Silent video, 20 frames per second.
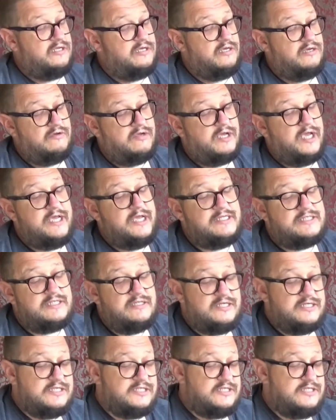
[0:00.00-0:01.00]
Okay, so
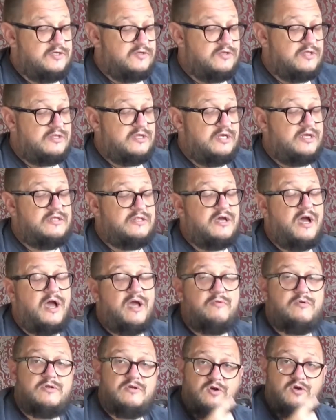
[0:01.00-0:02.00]
this is the other thing that I
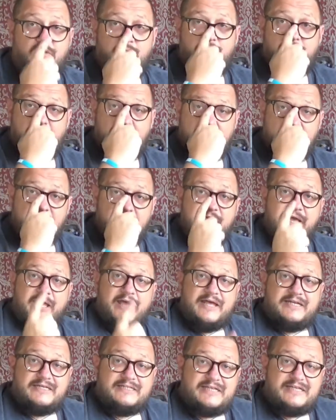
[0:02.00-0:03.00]
would normally
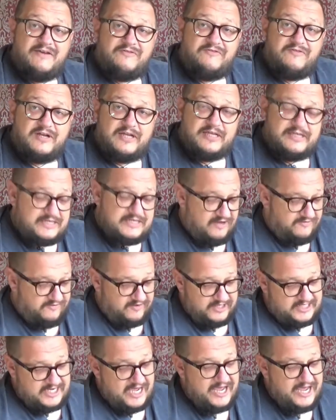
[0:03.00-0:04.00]
definitely
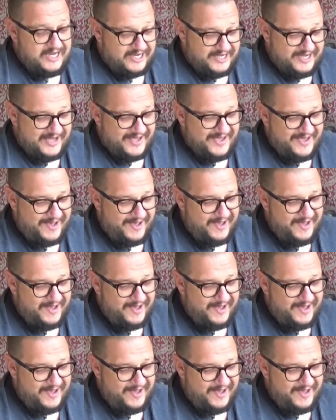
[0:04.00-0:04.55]
take